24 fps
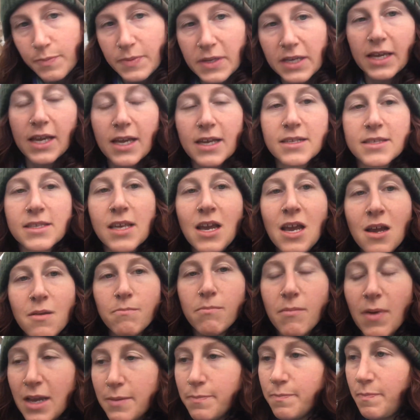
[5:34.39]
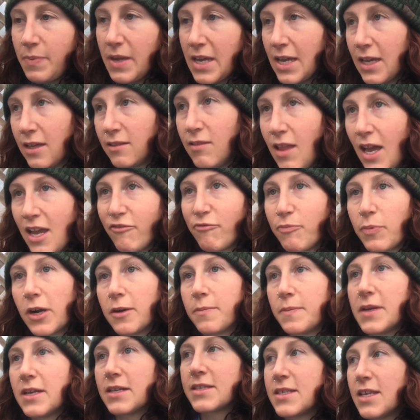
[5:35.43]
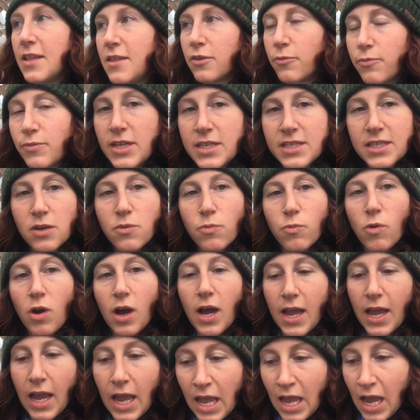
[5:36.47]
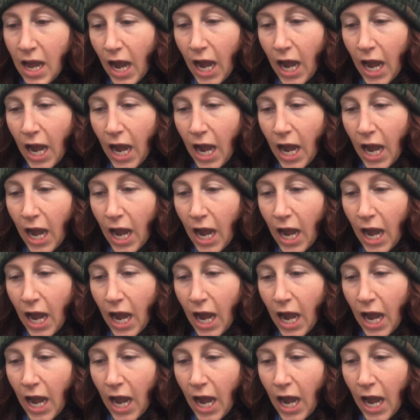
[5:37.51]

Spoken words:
because my big life purpose and the reason why